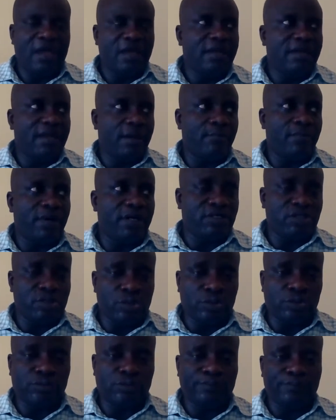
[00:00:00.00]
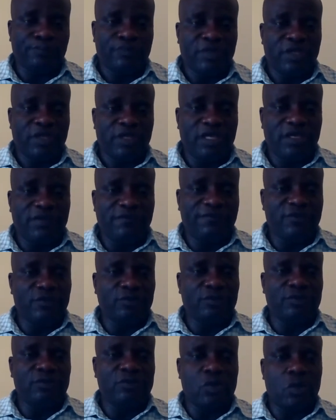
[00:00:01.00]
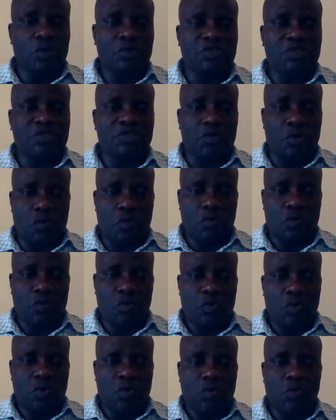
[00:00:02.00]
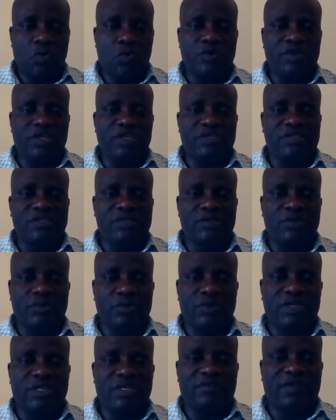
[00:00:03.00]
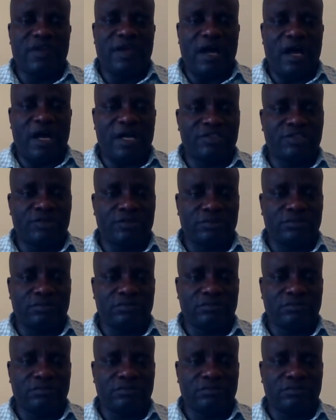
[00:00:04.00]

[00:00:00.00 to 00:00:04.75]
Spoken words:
Number two, if you do not know who is doing the action